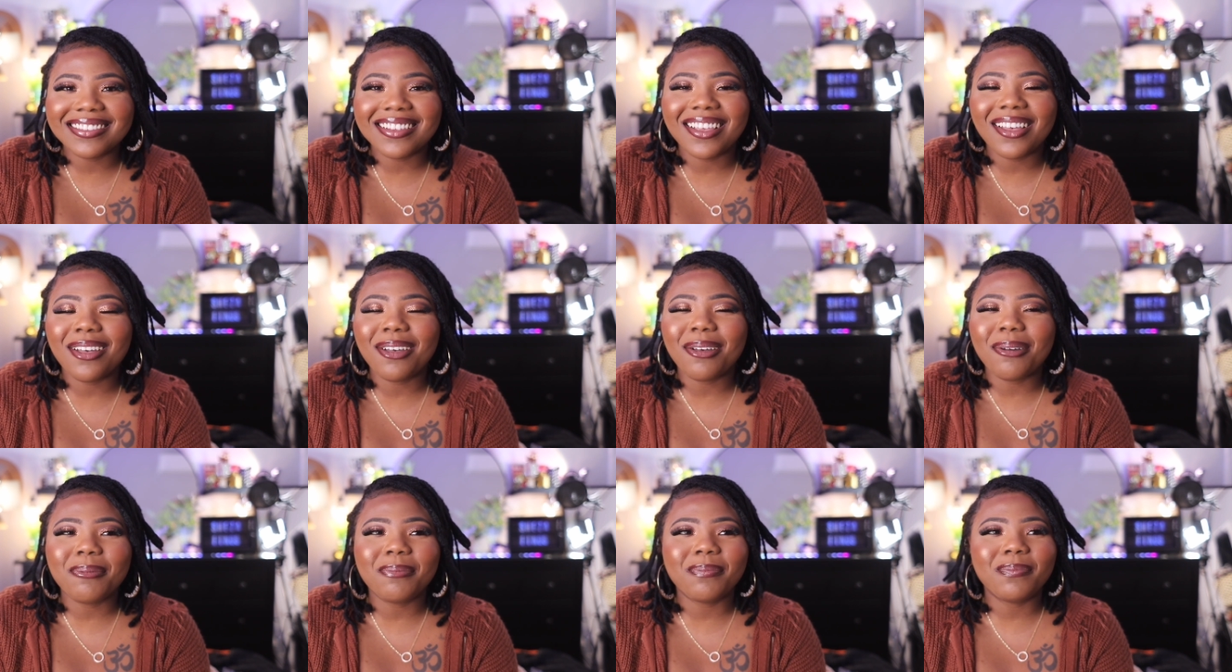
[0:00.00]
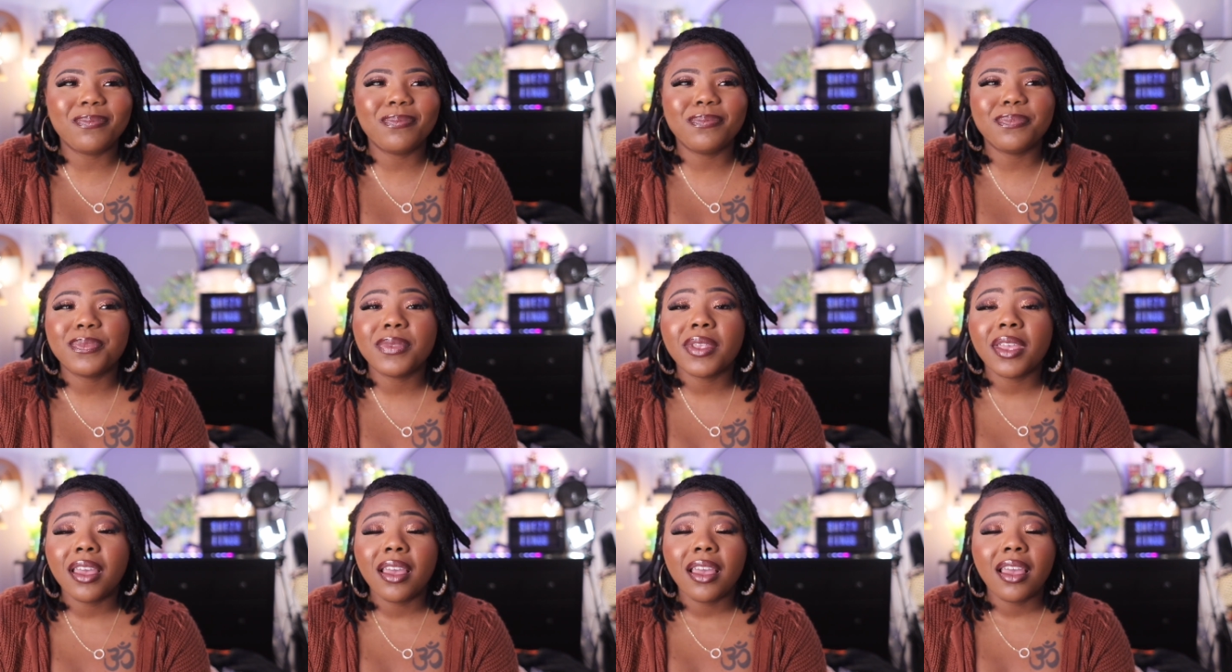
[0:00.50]

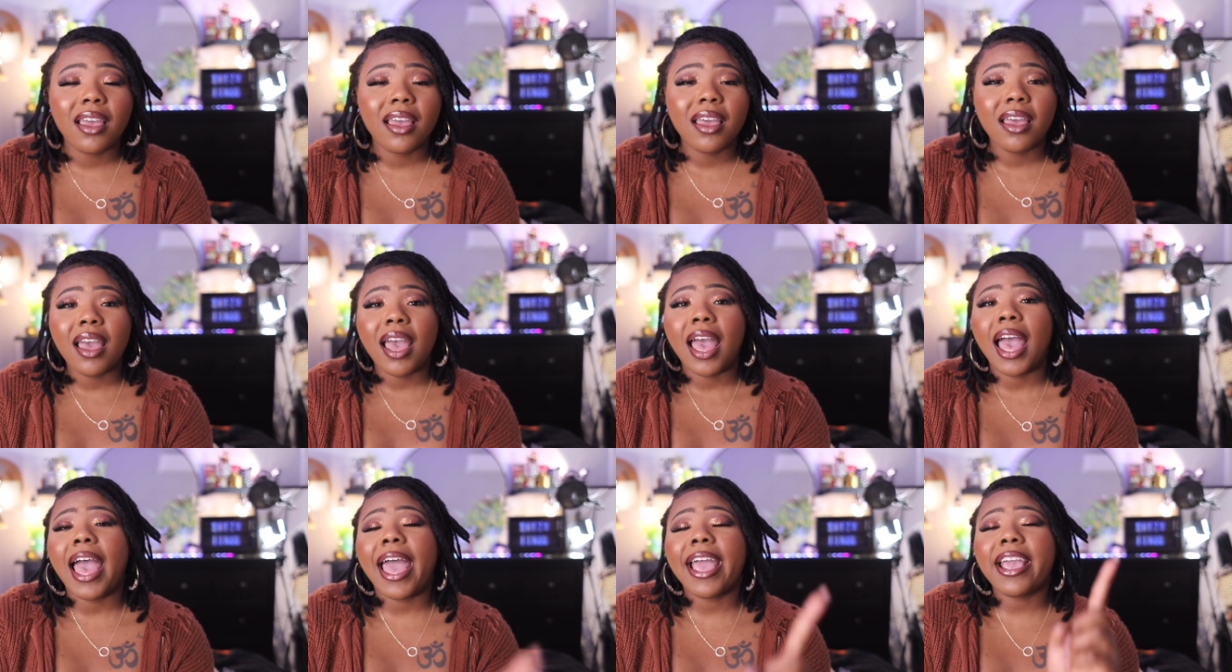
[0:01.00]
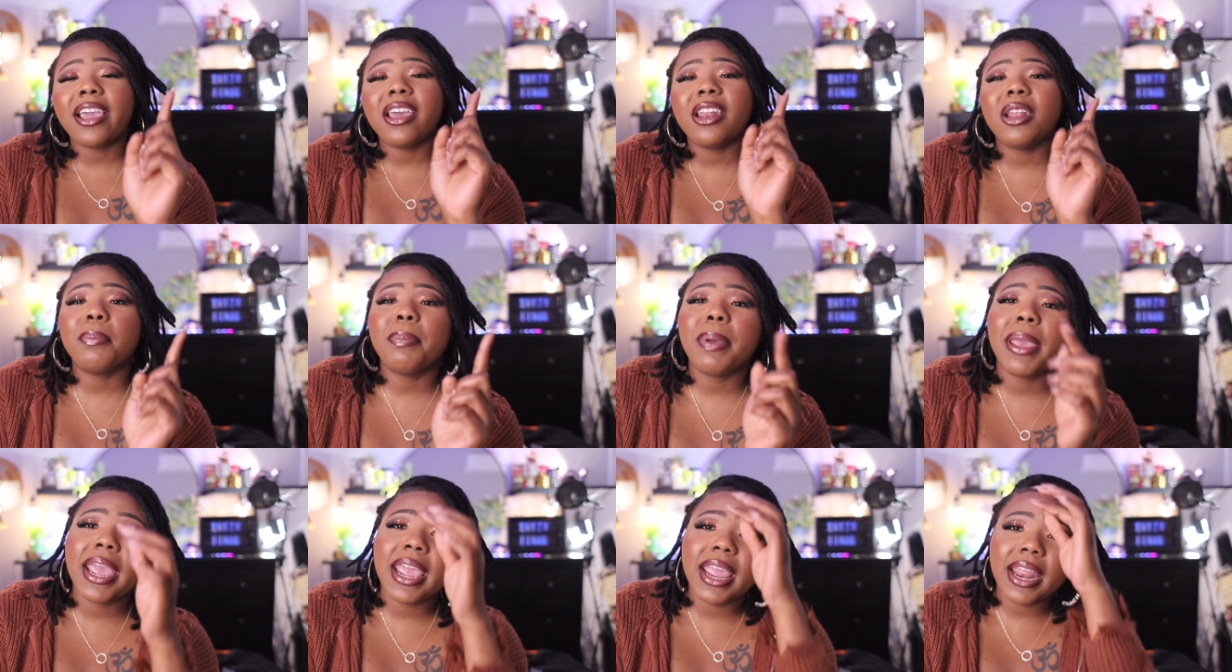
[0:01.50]
I could
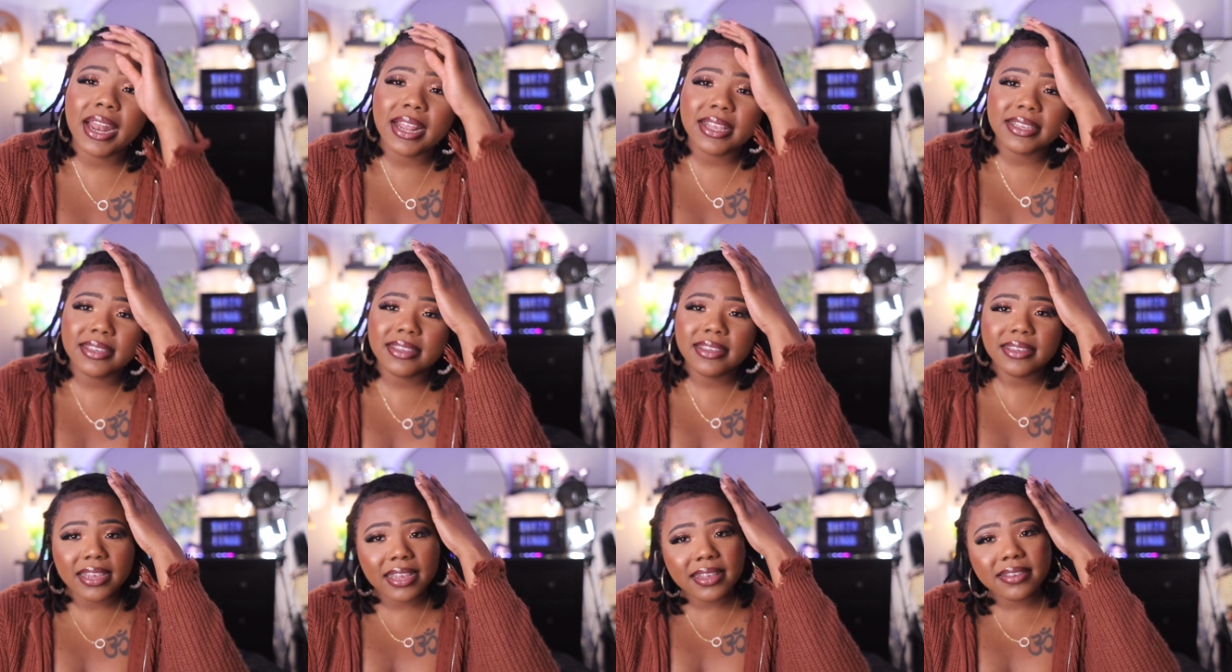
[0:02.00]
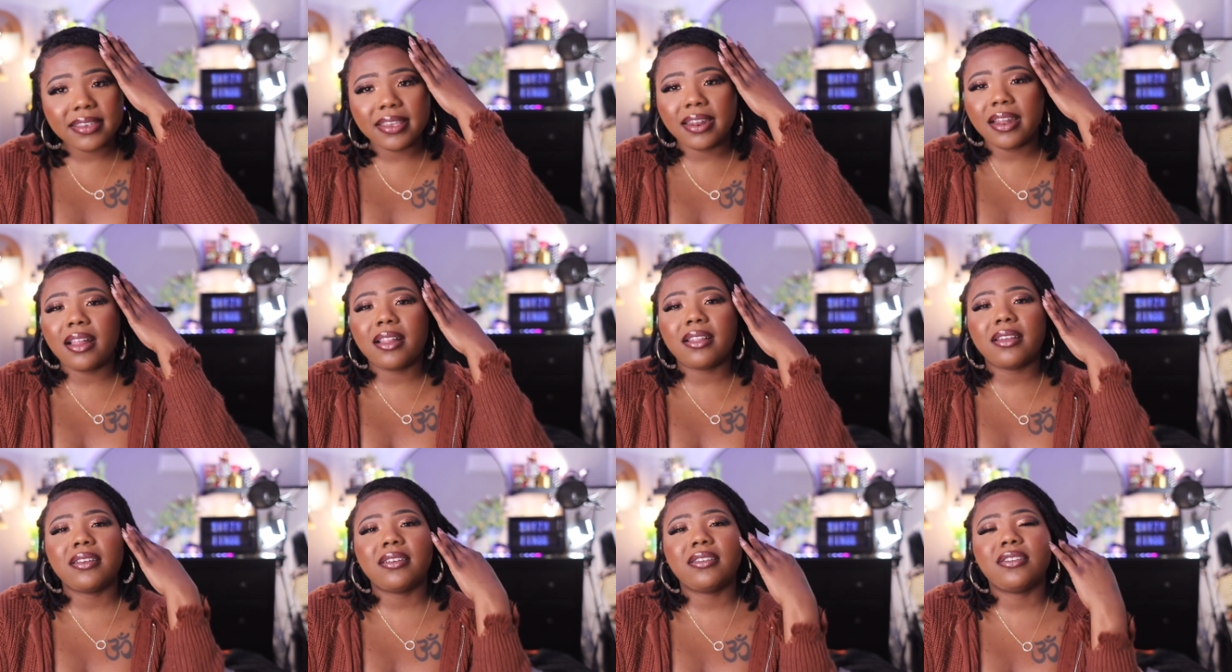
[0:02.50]
have paid
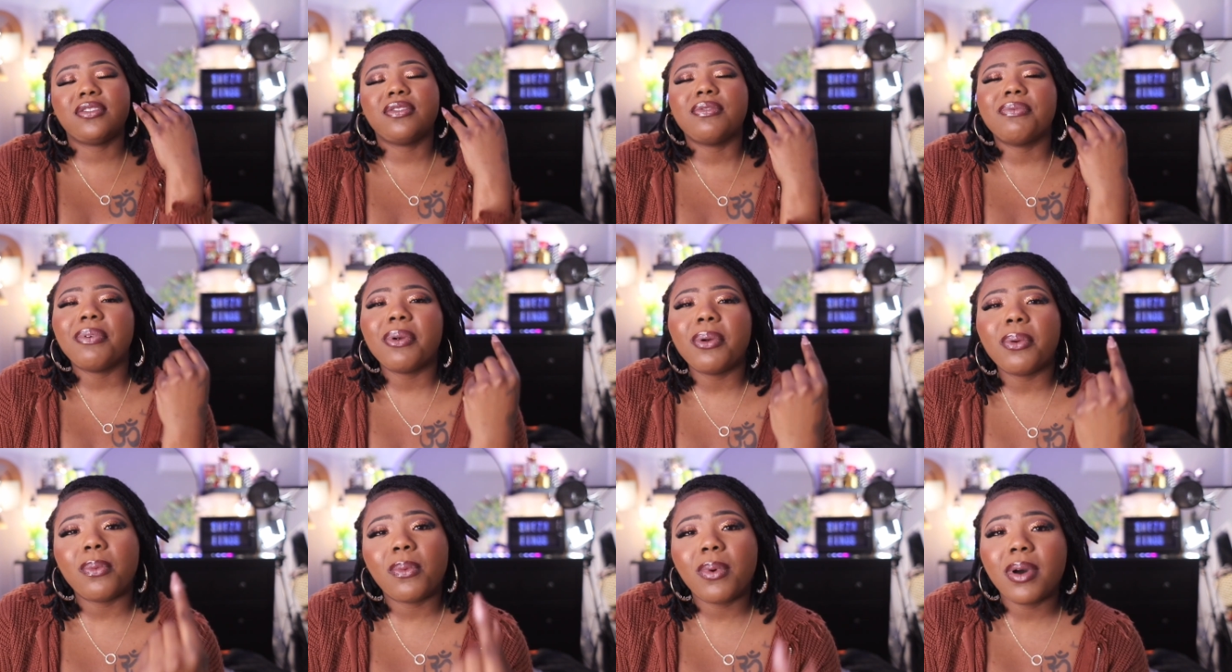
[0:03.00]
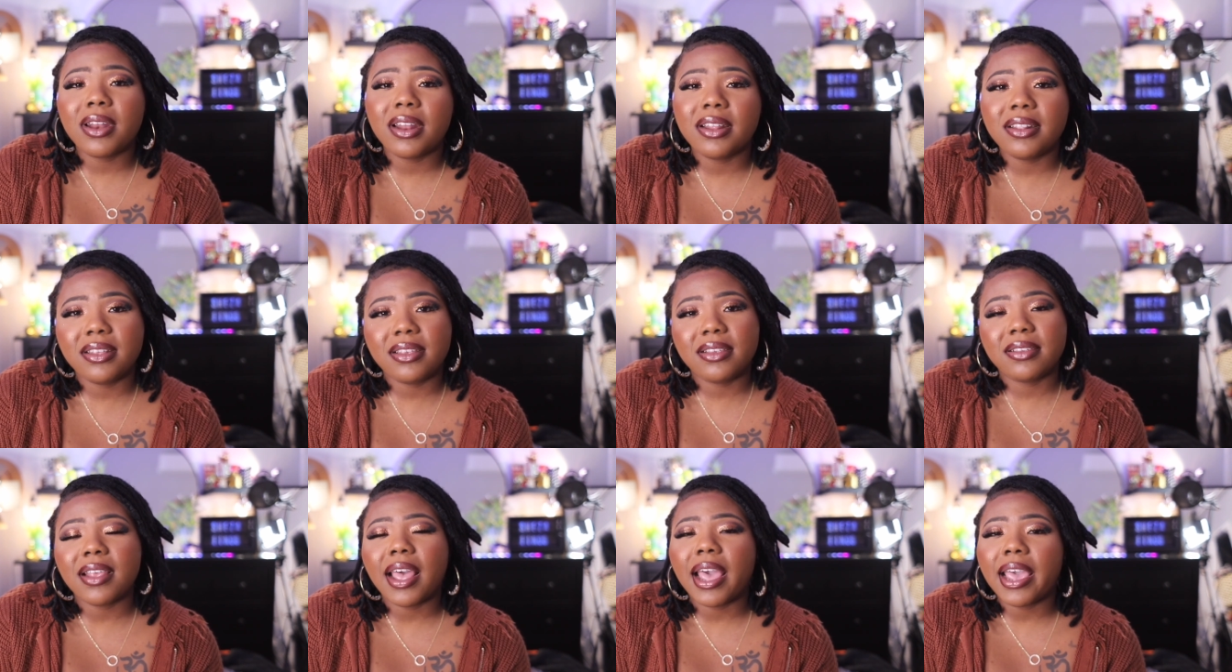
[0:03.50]
$60 for one of
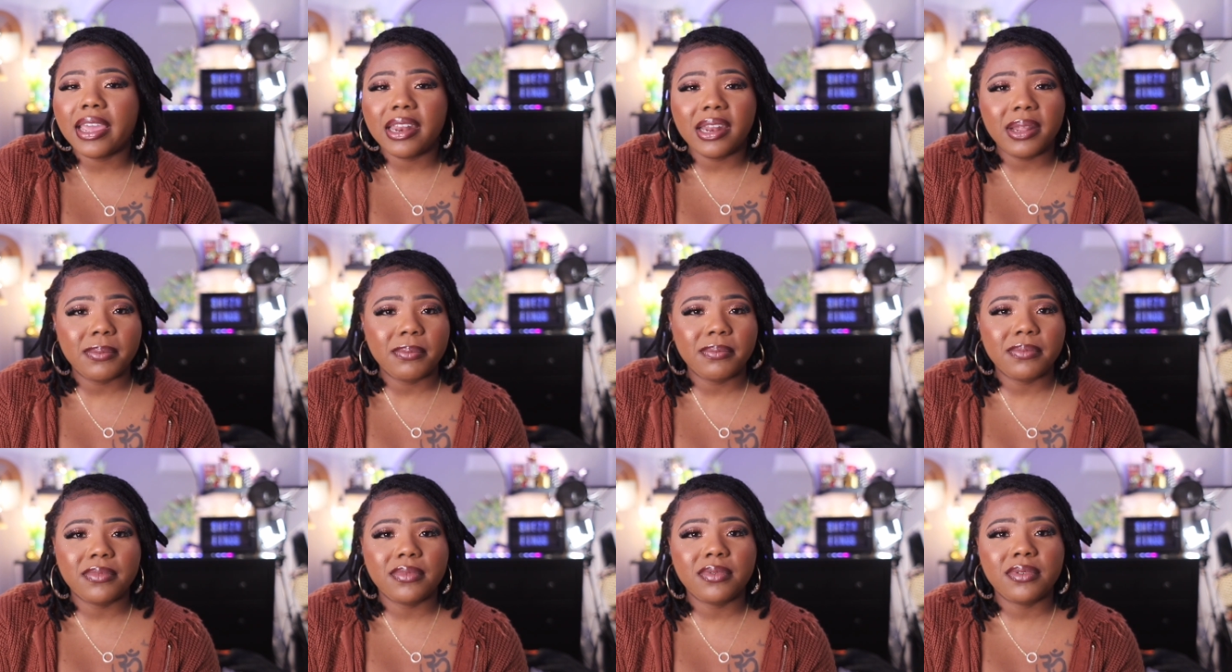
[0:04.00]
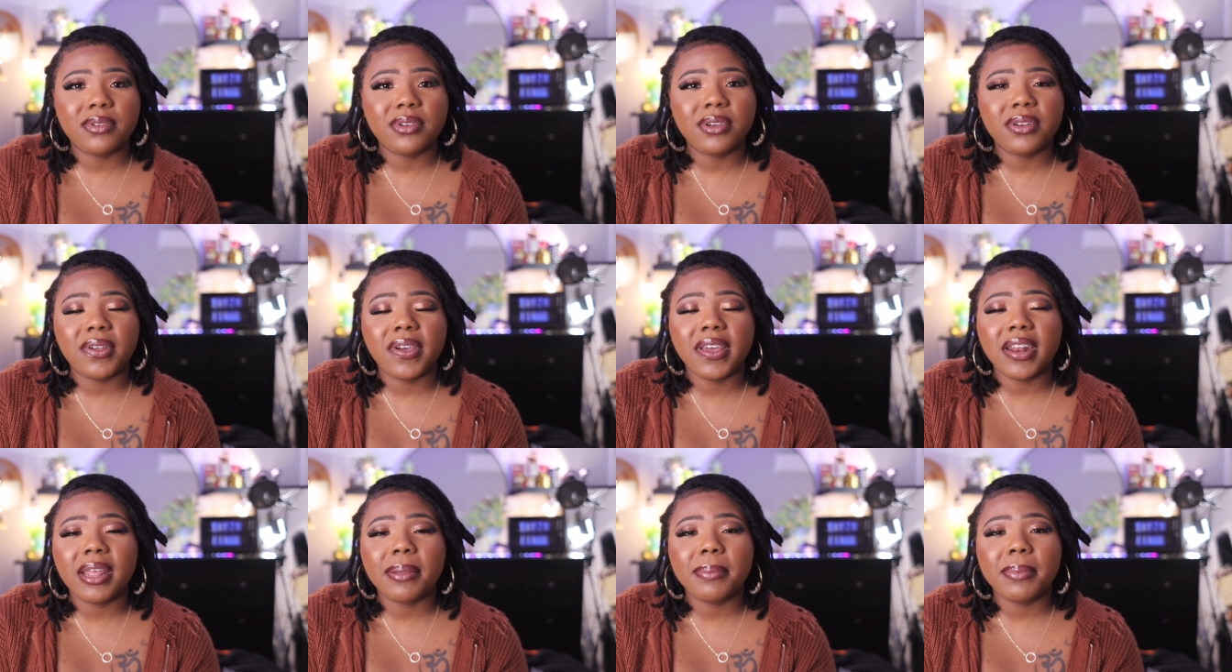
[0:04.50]
these items, you
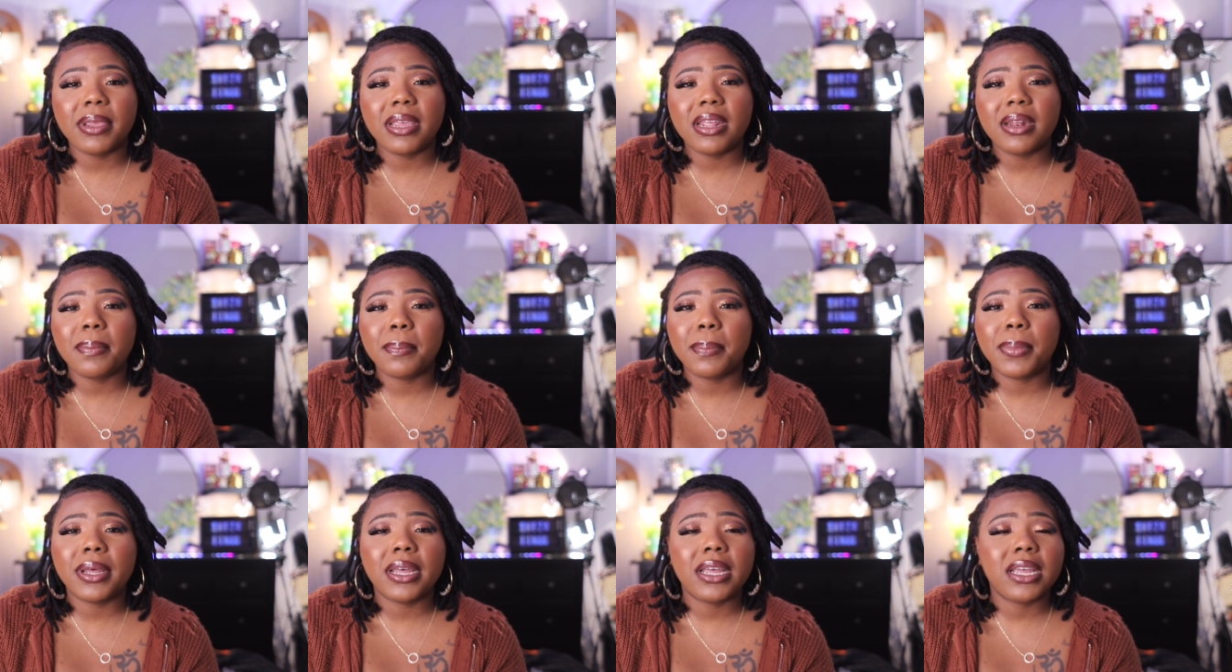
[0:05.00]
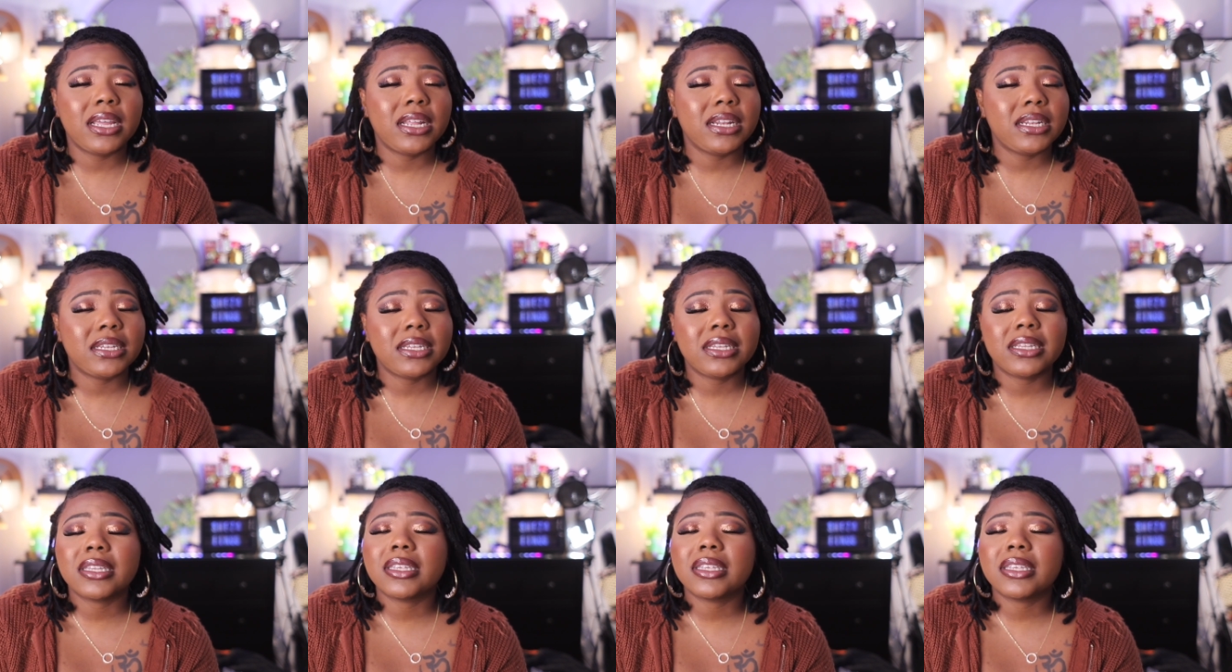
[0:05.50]
know what I mean? But